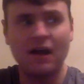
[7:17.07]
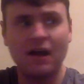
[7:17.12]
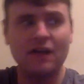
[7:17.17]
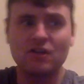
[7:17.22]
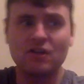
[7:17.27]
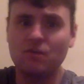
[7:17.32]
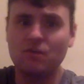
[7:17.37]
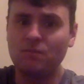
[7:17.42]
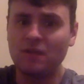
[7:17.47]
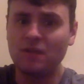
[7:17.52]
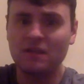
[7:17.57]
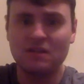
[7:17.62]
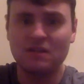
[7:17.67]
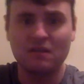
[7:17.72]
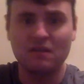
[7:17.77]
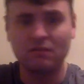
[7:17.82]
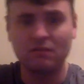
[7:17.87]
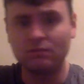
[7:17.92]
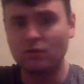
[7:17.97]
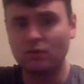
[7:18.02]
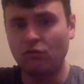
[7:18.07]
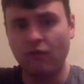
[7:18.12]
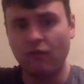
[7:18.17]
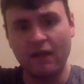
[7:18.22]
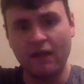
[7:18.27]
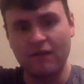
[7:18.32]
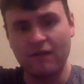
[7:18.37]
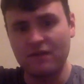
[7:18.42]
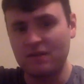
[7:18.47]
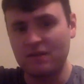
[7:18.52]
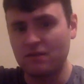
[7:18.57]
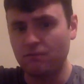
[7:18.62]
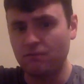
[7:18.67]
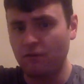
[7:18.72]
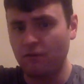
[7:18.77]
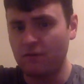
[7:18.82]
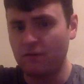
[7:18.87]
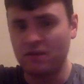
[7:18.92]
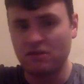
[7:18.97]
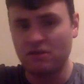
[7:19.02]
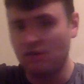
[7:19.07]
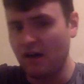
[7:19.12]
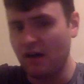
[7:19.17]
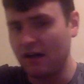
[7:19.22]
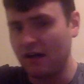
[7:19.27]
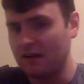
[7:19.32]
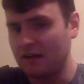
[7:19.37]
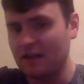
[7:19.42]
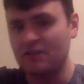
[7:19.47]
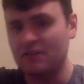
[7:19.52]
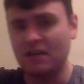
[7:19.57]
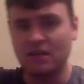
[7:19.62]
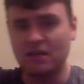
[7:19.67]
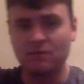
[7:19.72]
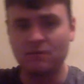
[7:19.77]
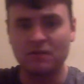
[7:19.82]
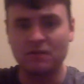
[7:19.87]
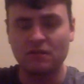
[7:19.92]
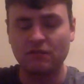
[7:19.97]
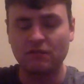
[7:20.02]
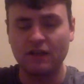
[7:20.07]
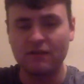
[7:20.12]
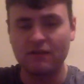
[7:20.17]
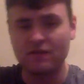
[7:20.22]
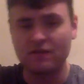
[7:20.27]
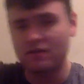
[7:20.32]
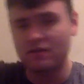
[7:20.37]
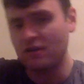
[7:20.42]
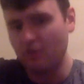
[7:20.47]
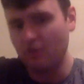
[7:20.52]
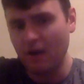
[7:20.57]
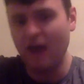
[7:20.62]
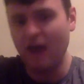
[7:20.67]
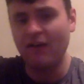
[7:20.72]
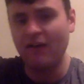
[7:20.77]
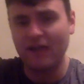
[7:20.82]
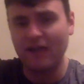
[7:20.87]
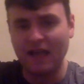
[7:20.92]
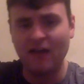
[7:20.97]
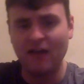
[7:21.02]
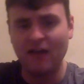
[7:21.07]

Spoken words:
You beat the Ravens from the slot. That's how you beat the Ravens. So I like